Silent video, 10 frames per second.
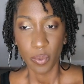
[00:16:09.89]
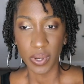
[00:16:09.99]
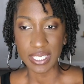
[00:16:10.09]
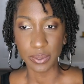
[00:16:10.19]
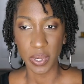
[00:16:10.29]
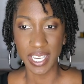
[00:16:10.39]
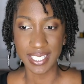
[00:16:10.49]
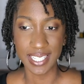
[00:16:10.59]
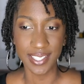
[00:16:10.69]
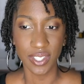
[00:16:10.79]
which
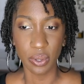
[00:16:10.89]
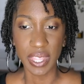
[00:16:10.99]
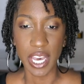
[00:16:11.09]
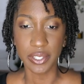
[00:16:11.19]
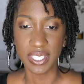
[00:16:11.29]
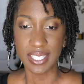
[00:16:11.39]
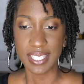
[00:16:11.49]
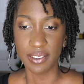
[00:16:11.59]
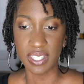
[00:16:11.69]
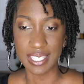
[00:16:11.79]
was in
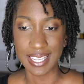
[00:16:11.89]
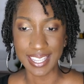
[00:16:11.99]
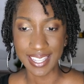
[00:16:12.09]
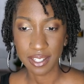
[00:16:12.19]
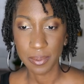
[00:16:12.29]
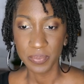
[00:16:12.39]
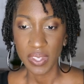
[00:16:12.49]
2017.